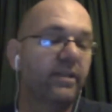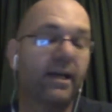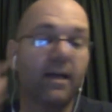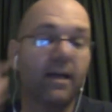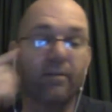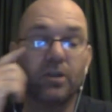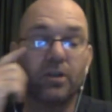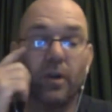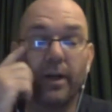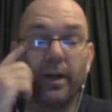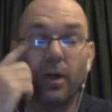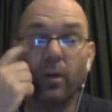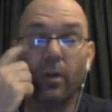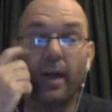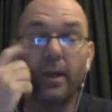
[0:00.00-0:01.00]
that cover. So
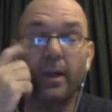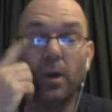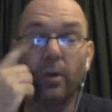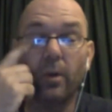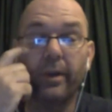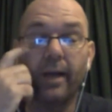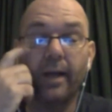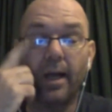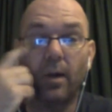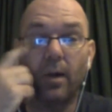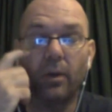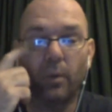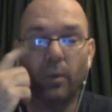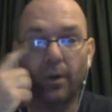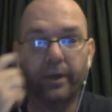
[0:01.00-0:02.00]
I know
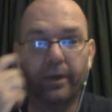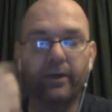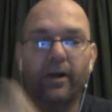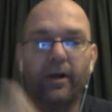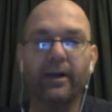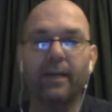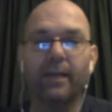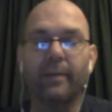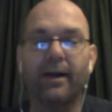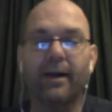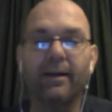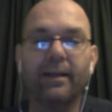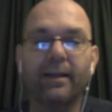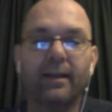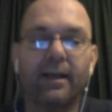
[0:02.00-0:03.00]
the work you're talking
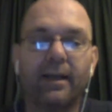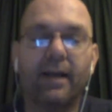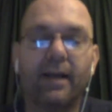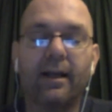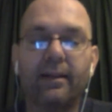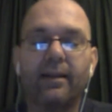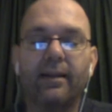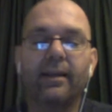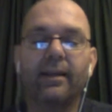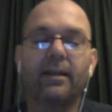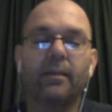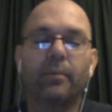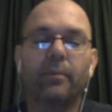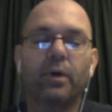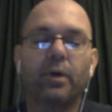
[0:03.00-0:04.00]
about. He did
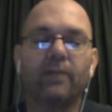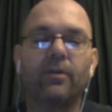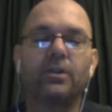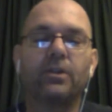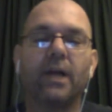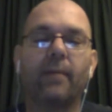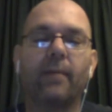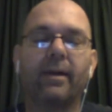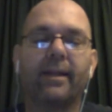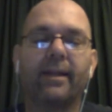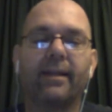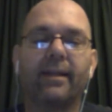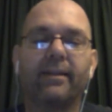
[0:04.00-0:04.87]
a beautiful job on that thing.